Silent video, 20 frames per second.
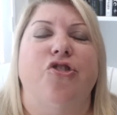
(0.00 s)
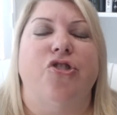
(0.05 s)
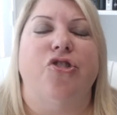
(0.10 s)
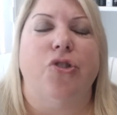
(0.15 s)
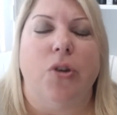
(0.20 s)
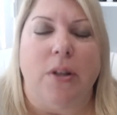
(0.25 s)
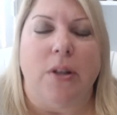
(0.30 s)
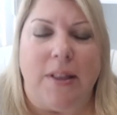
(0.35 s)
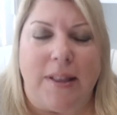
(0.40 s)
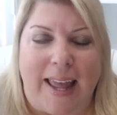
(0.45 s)

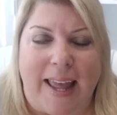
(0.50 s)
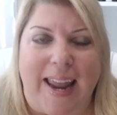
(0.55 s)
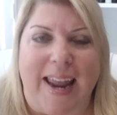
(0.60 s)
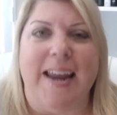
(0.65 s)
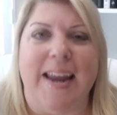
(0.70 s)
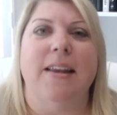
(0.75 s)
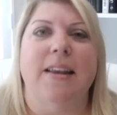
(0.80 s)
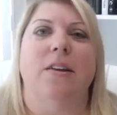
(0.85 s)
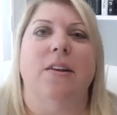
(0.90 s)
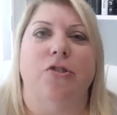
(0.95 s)

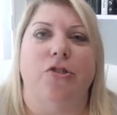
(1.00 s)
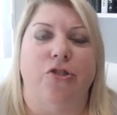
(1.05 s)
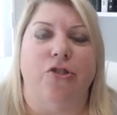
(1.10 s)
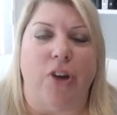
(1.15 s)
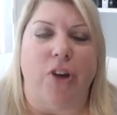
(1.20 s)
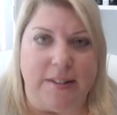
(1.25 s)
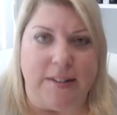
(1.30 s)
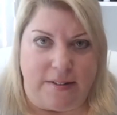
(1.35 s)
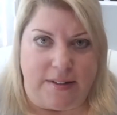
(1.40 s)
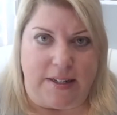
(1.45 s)
delayed
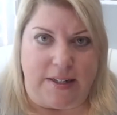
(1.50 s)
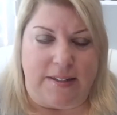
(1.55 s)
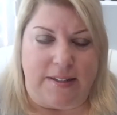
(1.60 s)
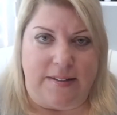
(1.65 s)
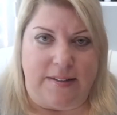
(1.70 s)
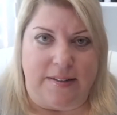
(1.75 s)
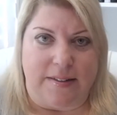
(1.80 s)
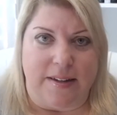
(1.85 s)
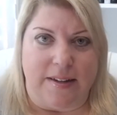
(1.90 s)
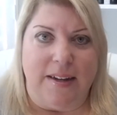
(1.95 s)

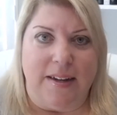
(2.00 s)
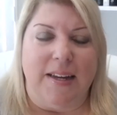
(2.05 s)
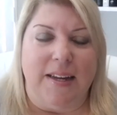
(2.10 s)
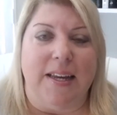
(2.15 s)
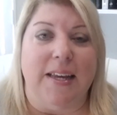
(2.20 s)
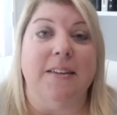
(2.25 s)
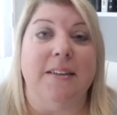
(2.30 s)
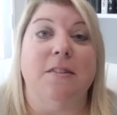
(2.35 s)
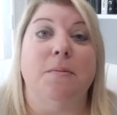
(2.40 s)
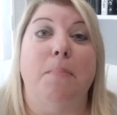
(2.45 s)
justice
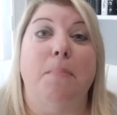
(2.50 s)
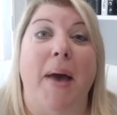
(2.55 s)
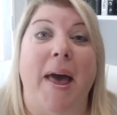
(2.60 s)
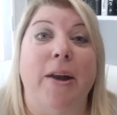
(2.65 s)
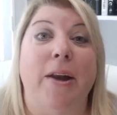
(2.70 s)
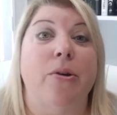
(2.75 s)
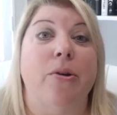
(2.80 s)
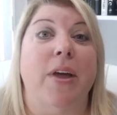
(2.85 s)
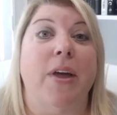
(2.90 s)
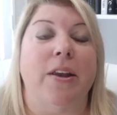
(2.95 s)
is
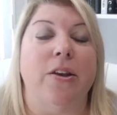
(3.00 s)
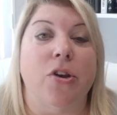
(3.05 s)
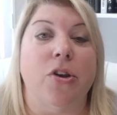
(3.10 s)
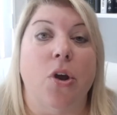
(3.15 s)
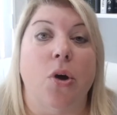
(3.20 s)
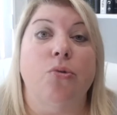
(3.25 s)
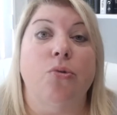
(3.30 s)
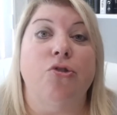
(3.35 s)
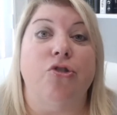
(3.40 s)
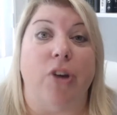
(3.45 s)
better than
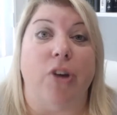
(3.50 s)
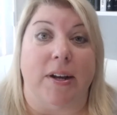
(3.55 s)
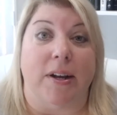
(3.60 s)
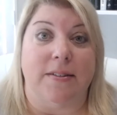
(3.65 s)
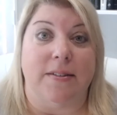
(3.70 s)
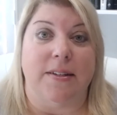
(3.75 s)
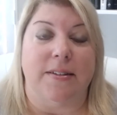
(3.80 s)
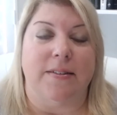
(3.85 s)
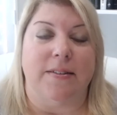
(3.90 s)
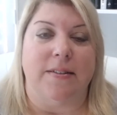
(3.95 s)
no
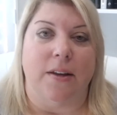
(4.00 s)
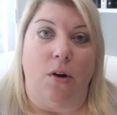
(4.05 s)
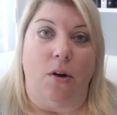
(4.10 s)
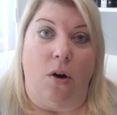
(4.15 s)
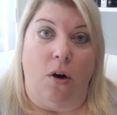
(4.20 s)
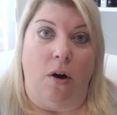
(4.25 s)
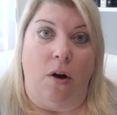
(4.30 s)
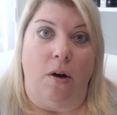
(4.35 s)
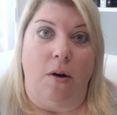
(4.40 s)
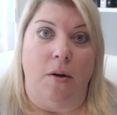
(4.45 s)
justice at
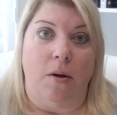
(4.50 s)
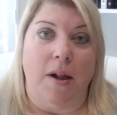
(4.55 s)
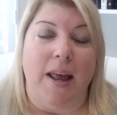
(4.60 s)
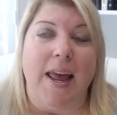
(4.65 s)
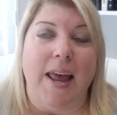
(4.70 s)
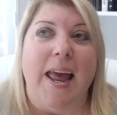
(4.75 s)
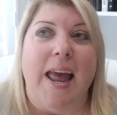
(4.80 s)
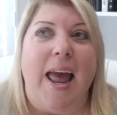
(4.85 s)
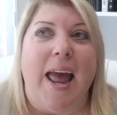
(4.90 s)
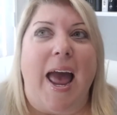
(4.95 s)
all.
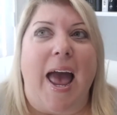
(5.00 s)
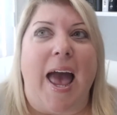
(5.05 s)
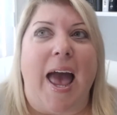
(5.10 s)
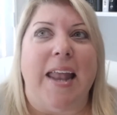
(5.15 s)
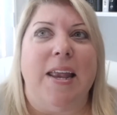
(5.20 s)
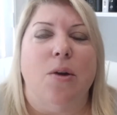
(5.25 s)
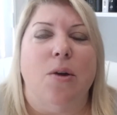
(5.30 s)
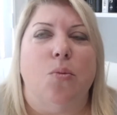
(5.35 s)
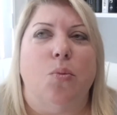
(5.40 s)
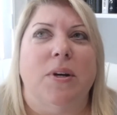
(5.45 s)

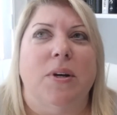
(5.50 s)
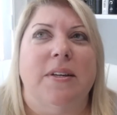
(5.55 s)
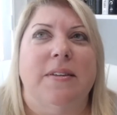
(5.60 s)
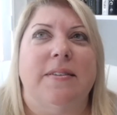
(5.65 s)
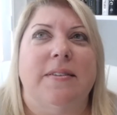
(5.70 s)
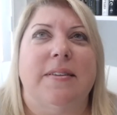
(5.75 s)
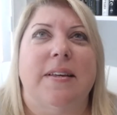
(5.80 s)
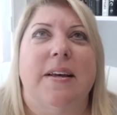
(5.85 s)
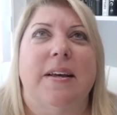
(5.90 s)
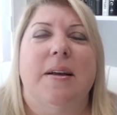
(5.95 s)
And it
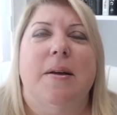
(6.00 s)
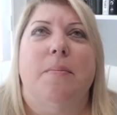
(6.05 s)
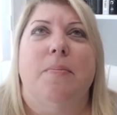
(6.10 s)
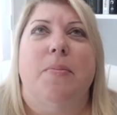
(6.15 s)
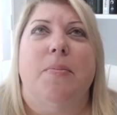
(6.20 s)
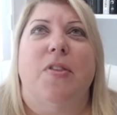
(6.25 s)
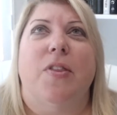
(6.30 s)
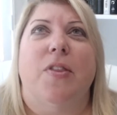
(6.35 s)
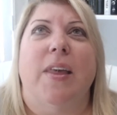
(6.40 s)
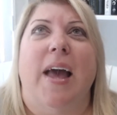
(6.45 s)
was
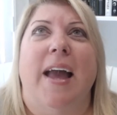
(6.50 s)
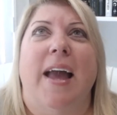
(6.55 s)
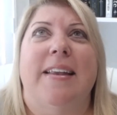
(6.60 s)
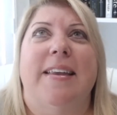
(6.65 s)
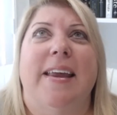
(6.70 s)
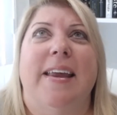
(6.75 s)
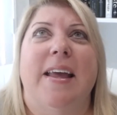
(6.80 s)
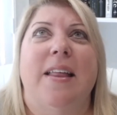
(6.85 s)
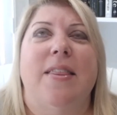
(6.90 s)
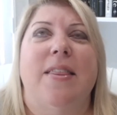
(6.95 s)
the
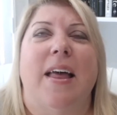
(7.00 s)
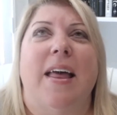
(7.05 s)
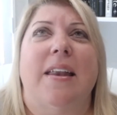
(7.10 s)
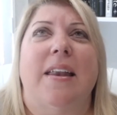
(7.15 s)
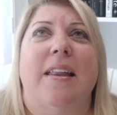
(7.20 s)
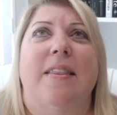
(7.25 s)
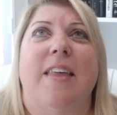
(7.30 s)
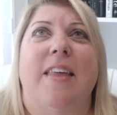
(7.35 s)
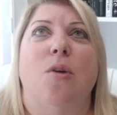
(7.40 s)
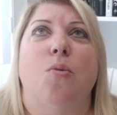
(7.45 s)
idea
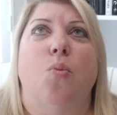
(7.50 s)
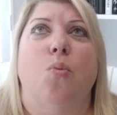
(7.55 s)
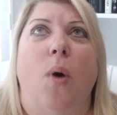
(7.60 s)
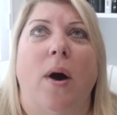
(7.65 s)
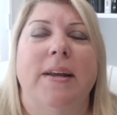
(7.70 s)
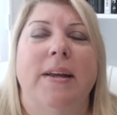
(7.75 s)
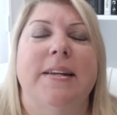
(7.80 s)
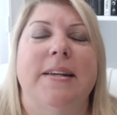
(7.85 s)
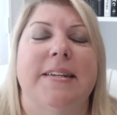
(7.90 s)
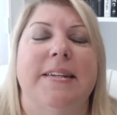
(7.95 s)
that they
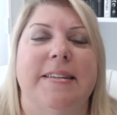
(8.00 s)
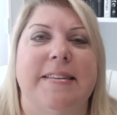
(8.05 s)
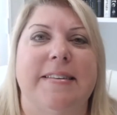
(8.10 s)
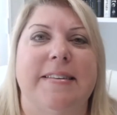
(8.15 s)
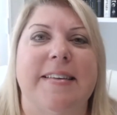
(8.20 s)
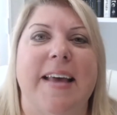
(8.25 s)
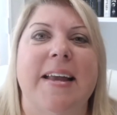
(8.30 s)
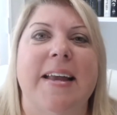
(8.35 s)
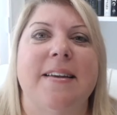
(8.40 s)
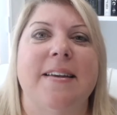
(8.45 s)
wanted to
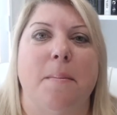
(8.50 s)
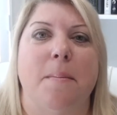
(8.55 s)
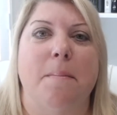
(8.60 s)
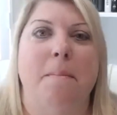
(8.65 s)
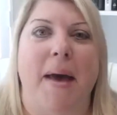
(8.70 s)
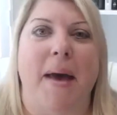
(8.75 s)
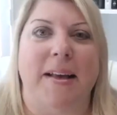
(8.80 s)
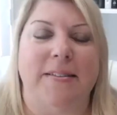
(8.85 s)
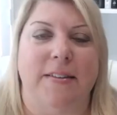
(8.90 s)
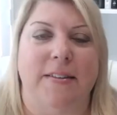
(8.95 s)
send a
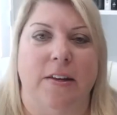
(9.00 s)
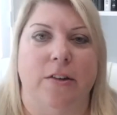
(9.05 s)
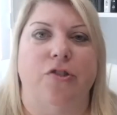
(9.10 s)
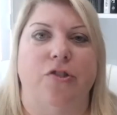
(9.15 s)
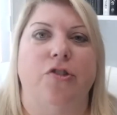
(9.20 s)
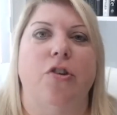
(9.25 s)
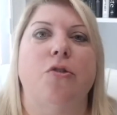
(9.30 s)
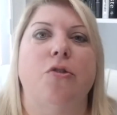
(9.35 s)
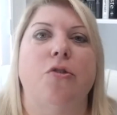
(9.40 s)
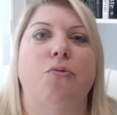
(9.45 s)
message
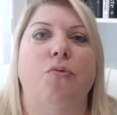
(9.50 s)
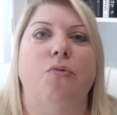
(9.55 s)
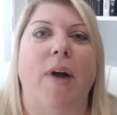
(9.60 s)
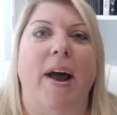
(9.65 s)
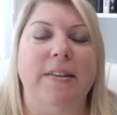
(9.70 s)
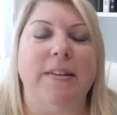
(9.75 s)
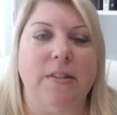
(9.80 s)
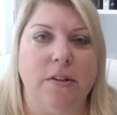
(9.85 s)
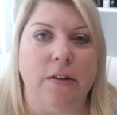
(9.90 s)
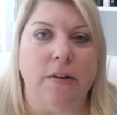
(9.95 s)
to the
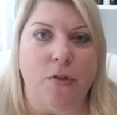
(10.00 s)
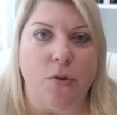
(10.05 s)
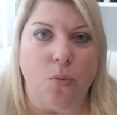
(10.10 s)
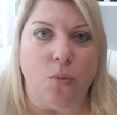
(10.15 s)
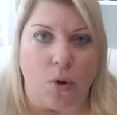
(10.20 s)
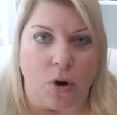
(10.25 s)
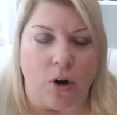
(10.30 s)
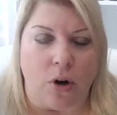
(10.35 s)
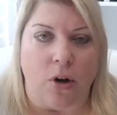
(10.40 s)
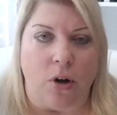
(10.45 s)
rest of the
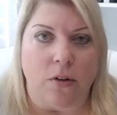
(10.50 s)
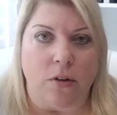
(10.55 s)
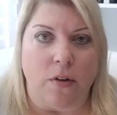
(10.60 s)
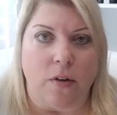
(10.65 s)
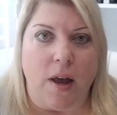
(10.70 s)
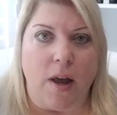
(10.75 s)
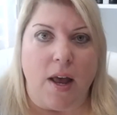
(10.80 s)
world